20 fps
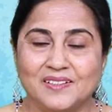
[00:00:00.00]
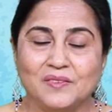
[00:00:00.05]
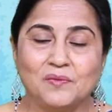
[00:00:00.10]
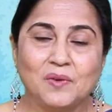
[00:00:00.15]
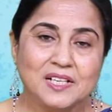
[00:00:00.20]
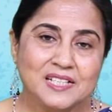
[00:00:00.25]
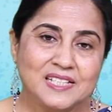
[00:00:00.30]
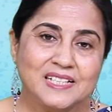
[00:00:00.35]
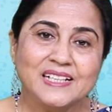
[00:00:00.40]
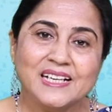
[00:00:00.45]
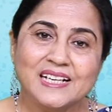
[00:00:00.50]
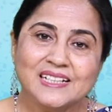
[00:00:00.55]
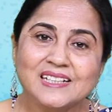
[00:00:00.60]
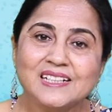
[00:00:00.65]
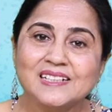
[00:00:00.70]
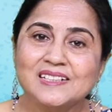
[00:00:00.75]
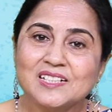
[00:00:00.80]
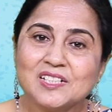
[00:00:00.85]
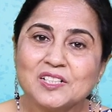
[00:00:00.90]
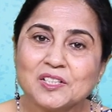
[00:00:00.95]
Once again
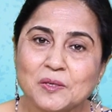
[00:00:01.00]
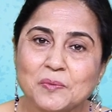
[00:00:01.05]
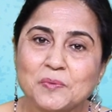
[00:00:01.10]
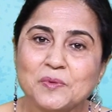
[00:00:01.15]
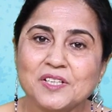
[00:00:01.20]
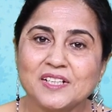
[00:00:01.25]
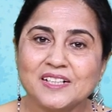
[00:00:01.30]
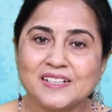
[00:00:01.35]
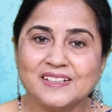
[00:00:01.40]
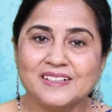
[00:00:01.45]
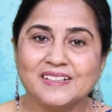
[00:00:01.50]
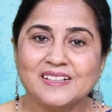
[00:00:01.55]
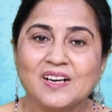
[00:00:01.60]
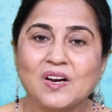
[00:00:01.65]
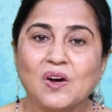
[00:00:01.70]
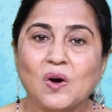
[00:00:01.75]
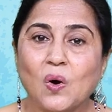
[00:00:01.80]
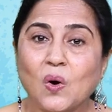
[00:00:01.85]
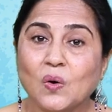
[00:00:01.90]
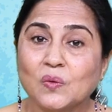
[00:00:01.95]
the description
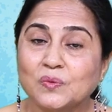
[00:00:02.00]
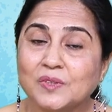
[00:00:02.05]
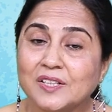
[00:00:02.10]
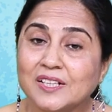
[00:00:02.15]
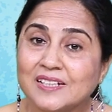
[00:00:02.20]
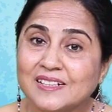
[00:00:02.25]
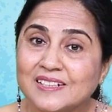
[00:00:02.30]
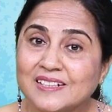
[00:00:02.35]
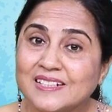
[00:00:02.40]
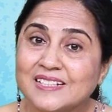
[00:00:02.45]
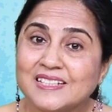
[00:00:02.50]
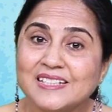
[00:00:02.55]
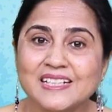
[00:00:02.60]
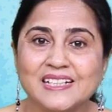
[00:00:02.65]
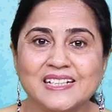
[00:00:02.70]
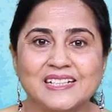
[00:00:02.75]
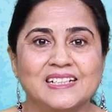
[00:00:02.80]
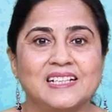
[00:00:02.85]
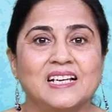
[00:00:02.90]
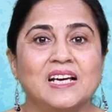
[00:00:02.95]
of the
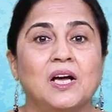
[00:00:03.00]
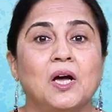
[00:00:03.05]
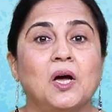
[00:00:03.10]
scene.